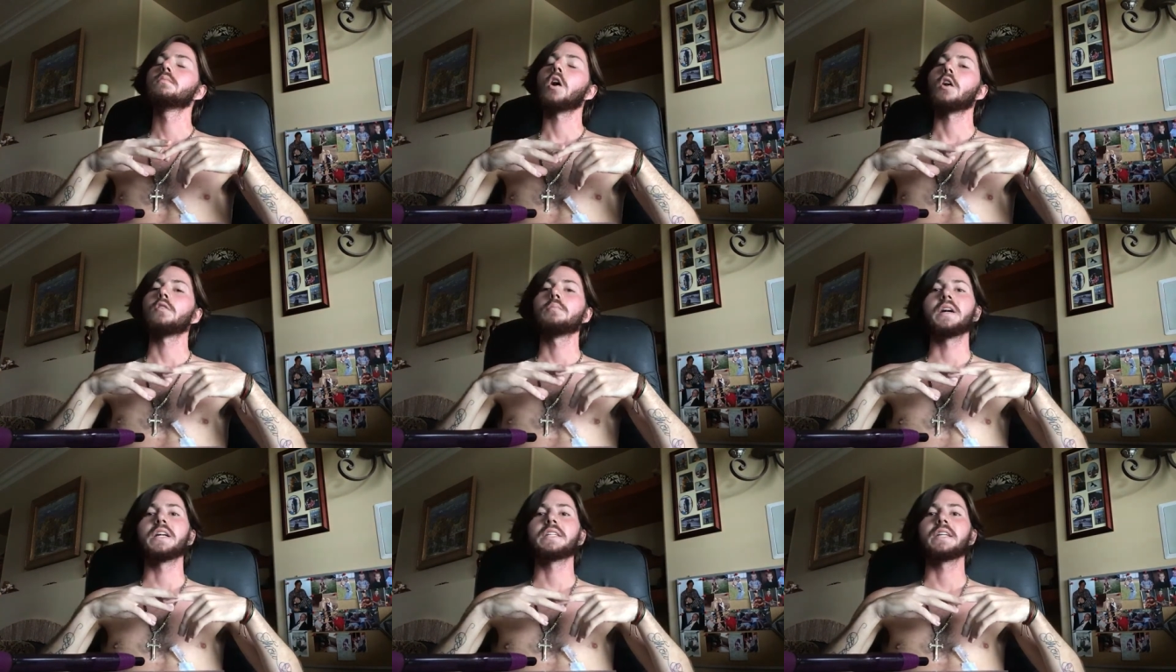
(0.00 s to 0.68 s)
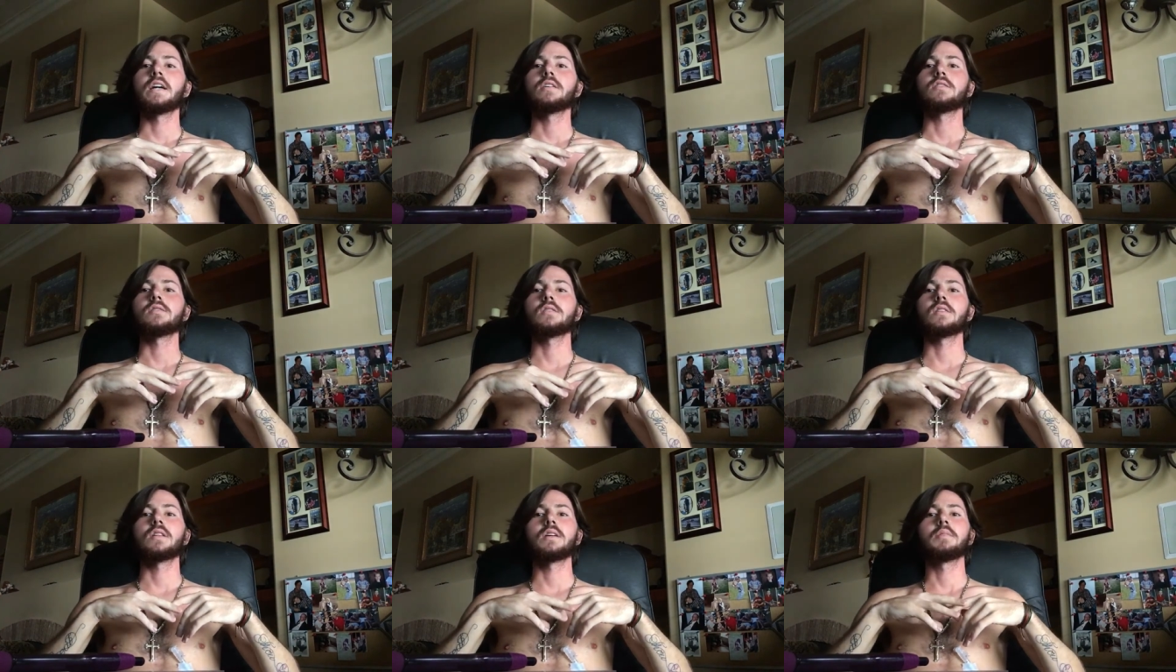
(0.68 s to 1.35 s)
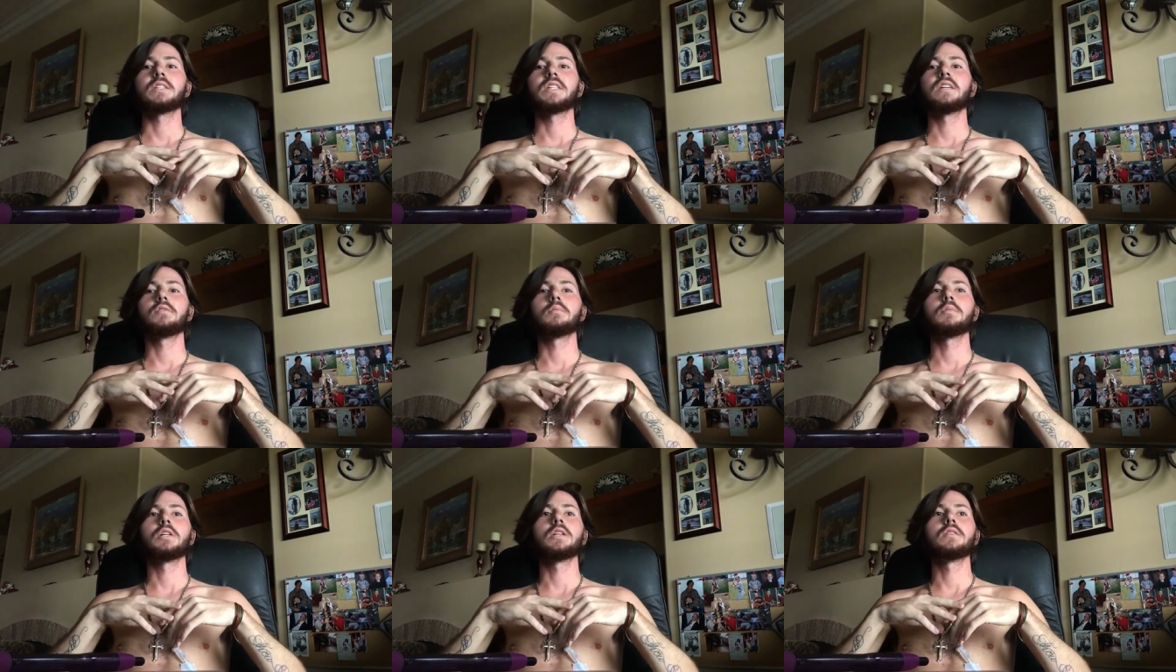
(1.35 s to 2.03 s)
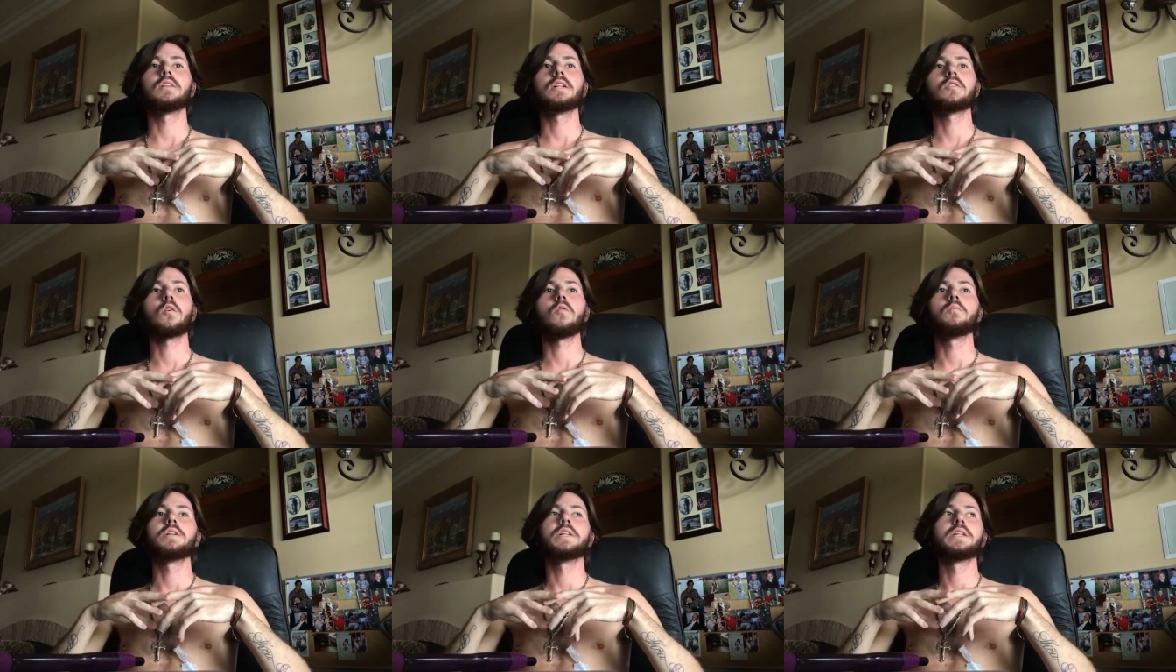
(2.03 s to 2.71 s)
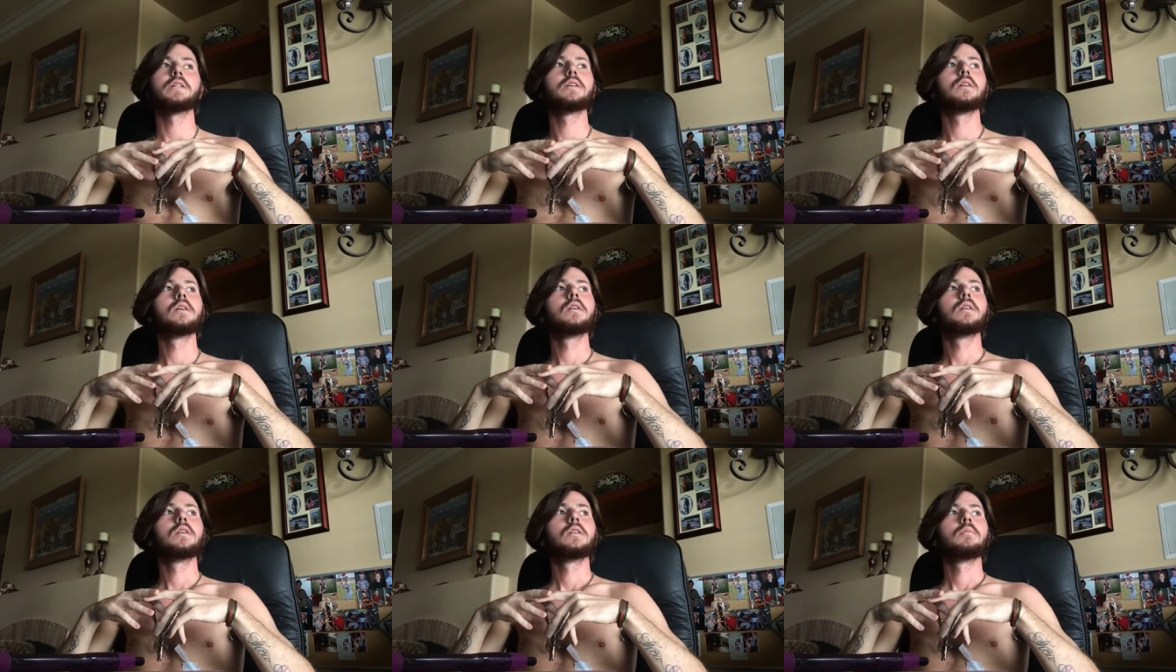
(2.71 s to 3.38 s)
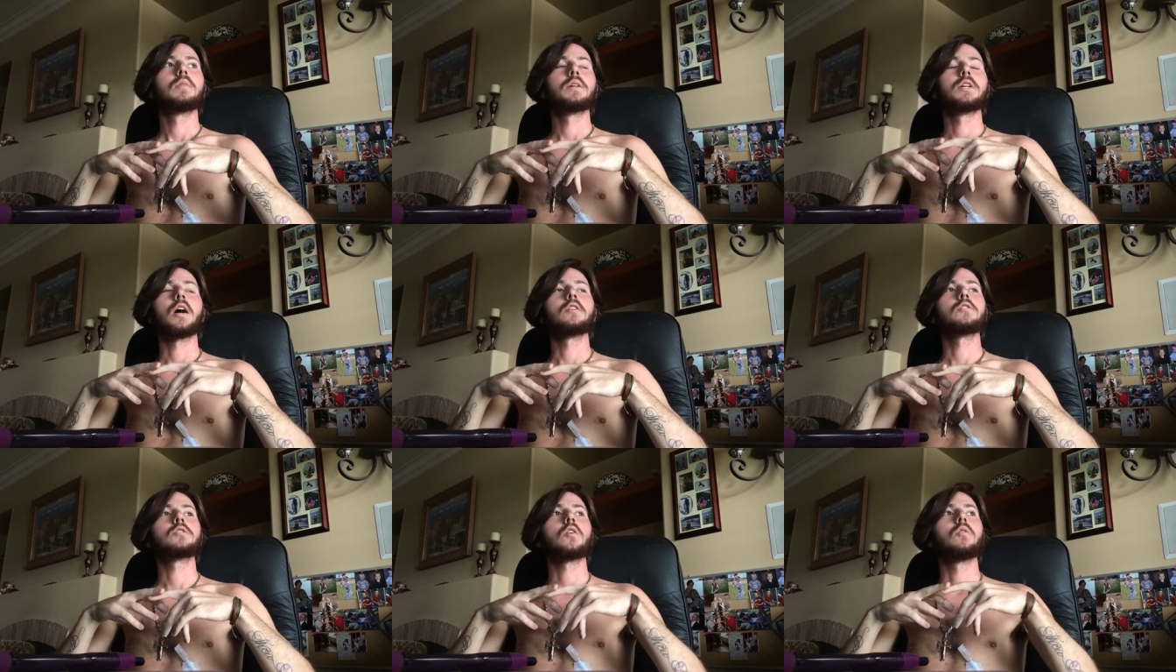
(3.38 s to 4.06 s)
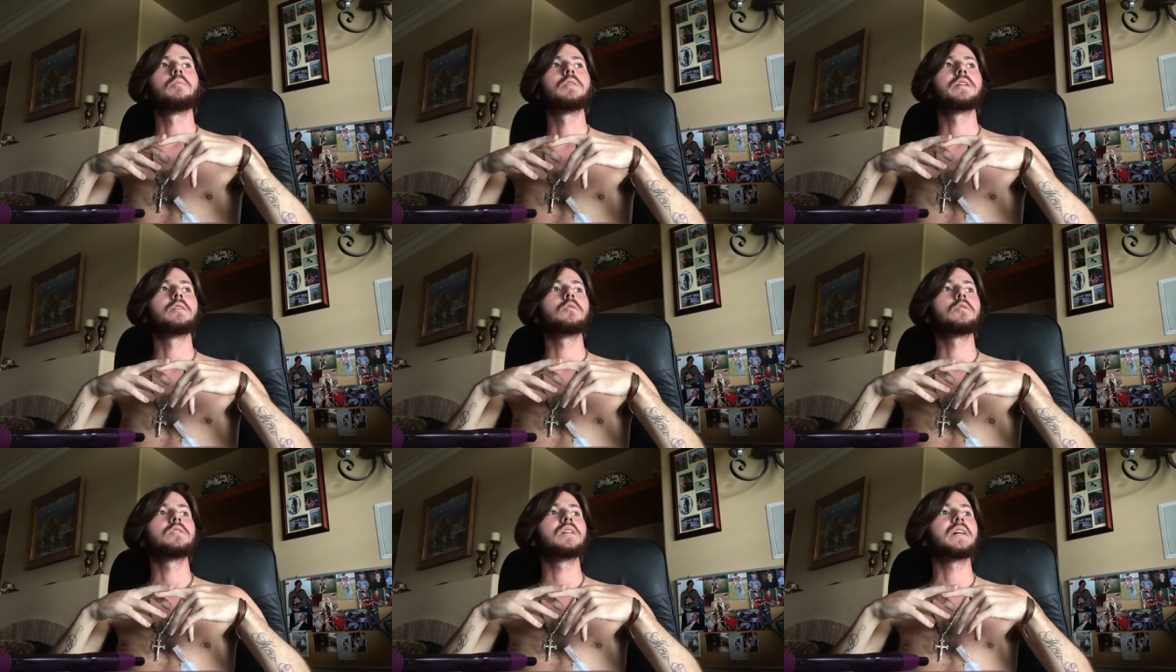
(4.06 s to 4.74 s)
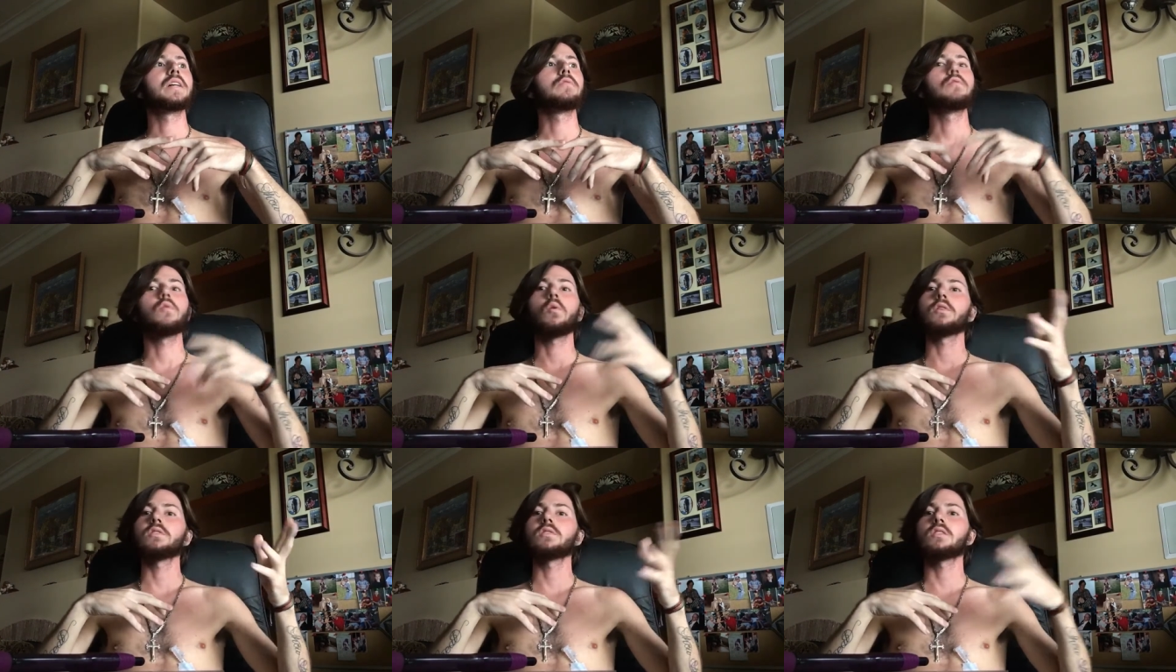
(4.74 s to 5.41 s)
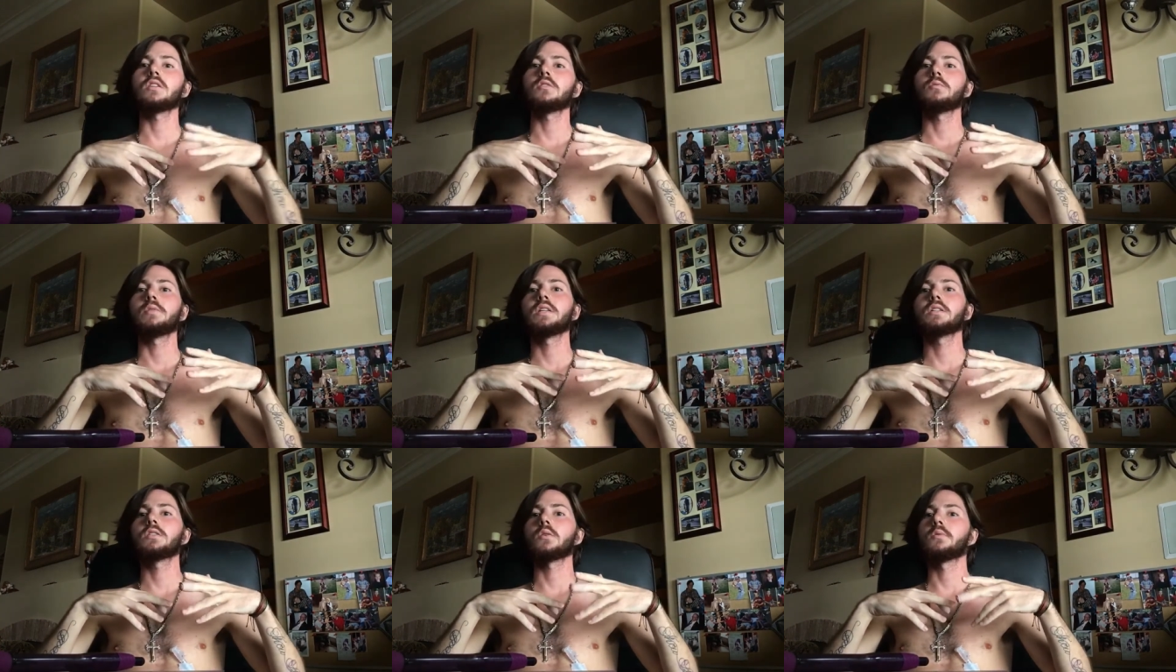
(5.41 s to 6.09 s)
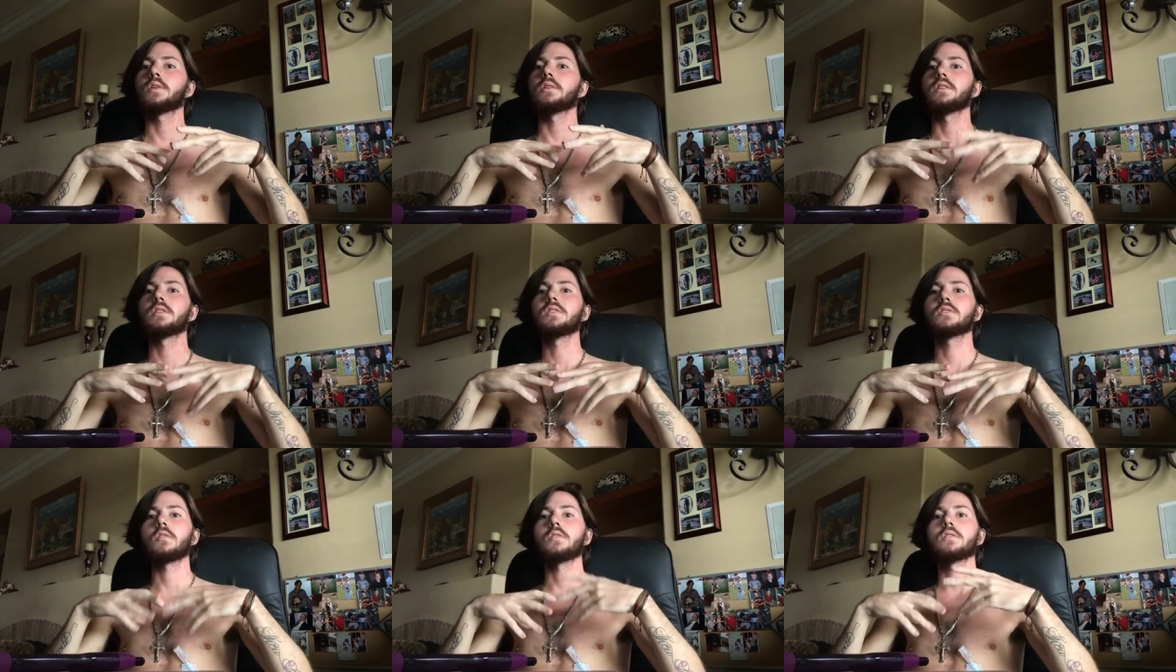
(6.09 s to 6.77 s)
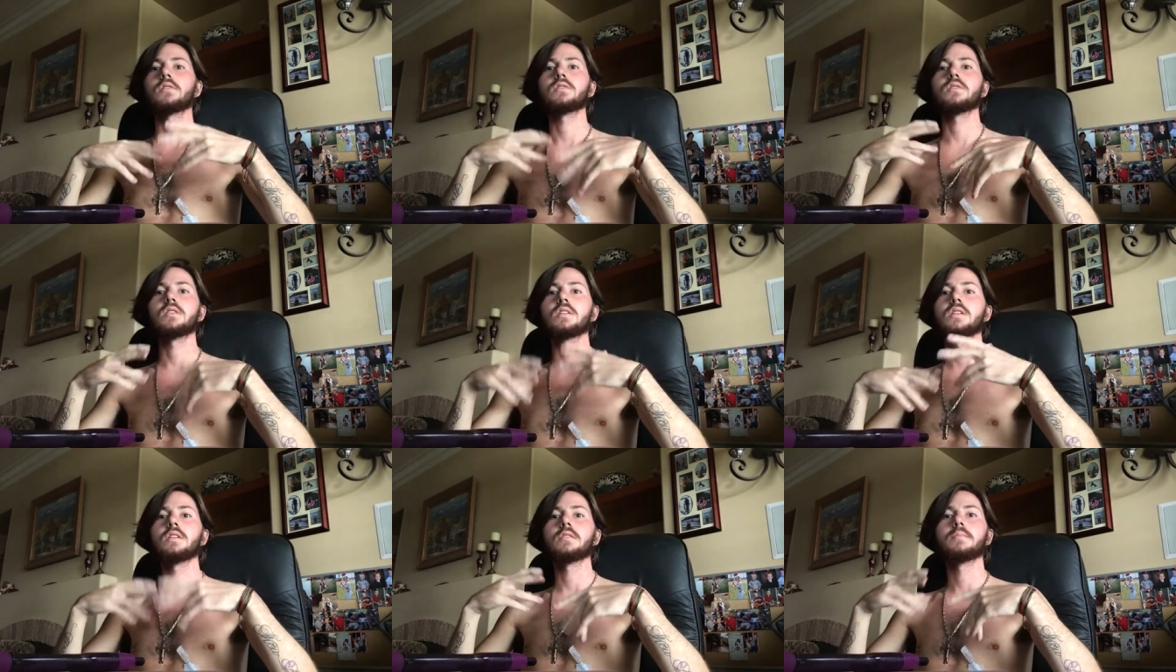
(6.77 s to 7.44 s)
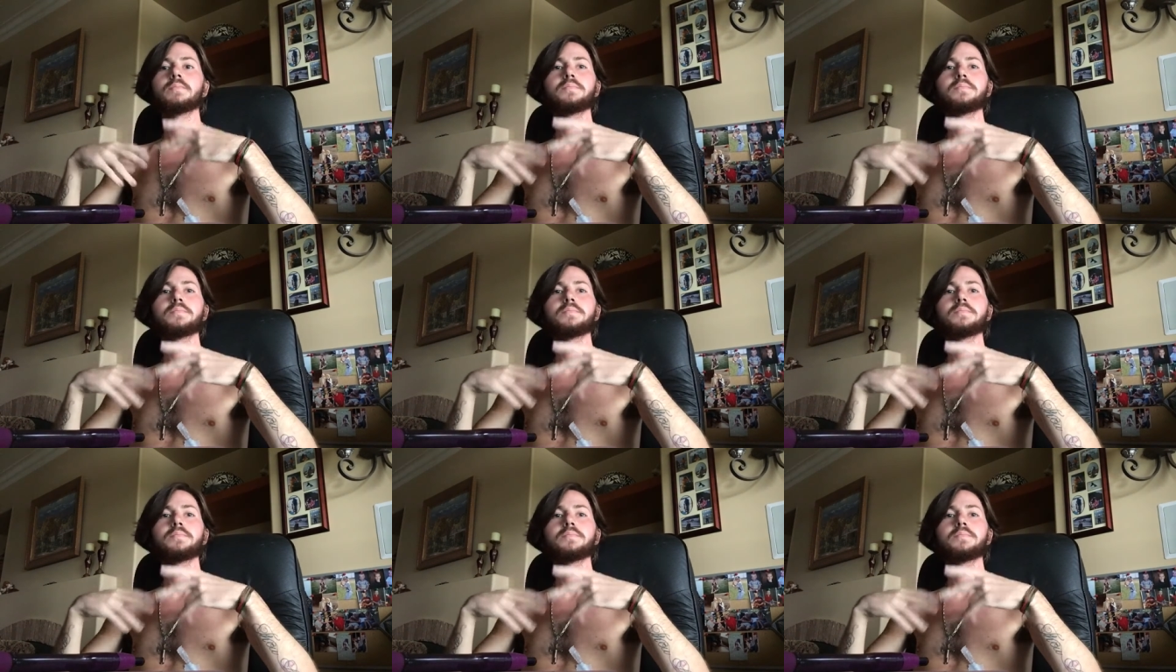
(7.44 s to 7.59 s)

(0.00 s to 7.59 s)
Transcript: all the medications that they've been giving me, and they told me, my doctor told me that it would take four to six weeks to really start to see